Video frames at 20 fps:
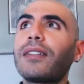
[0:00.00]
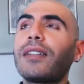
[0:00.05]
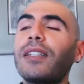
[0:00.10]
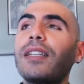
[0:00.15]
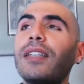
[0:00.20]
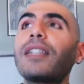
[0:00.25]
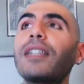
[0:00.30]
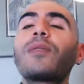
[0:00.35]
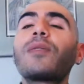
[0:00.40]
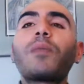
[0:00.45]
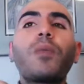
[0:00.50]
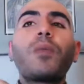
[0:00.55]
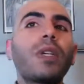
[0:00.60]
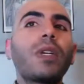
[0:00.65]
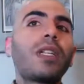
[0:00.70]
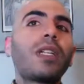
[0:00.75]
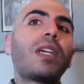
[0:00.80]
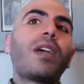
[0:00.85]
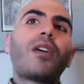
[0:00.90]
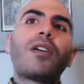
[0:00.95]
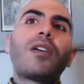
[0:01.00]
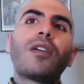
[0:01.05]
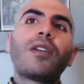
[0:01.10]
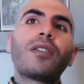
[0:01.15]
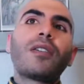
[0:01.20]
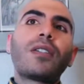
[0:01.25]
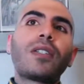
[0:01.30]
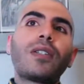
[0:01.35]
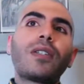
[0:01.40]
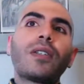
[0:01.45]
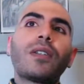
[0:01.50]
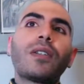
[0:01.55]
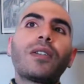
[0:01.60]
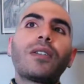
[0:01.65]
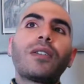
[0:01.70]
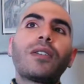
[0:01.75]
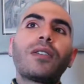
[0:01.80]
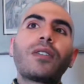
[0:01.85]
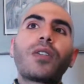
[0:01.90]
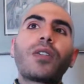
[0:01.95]
is really hard to
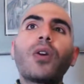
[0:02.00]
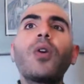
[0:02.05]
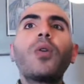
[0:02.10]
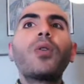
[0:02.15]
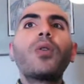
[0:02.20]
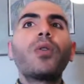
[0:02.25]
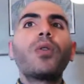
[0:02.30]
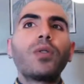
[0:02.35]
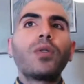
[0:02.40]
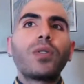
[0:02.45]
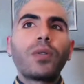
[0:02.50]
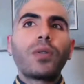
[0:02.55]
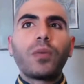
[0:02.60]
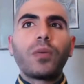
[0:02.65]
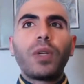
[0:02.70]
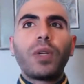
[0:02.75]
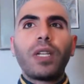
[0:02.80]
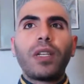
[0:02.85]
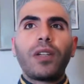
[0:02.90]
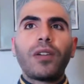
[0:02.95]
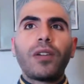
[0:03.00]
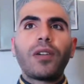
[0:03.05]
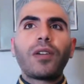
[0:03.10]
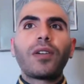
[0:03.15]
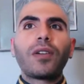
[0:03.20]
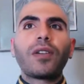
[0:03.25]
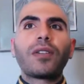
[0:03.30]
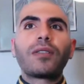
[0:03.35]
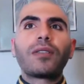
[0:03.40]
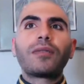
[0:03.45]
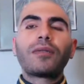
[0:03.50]
hold when you're,